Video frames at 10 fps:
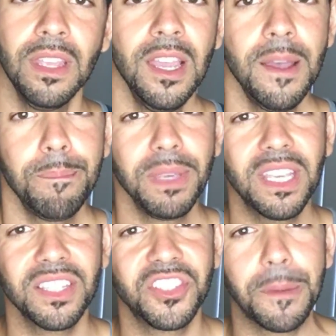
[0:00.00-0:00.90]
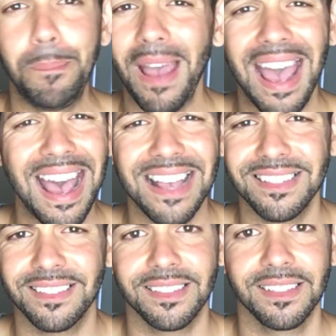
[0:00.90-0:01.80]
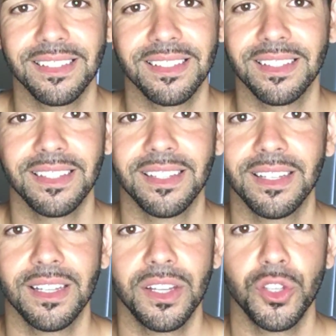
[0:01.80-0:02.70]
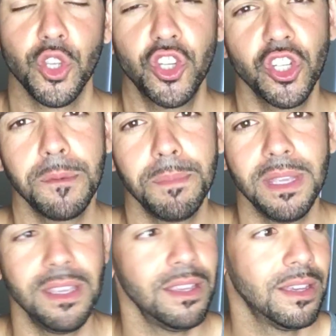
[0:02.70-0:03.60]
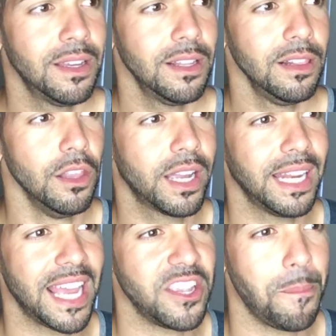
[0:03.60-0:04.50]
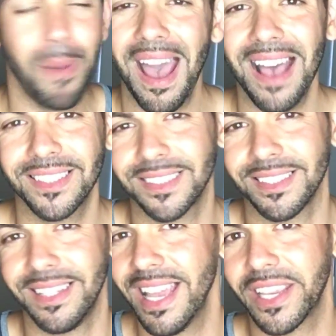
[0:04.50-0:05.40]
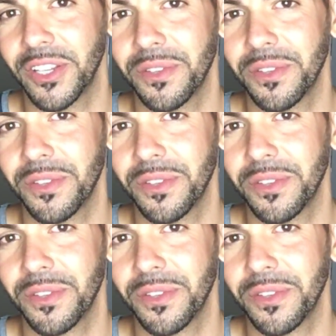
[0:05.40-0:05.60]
Because your past, you shouldn't be looking at your past as a negative.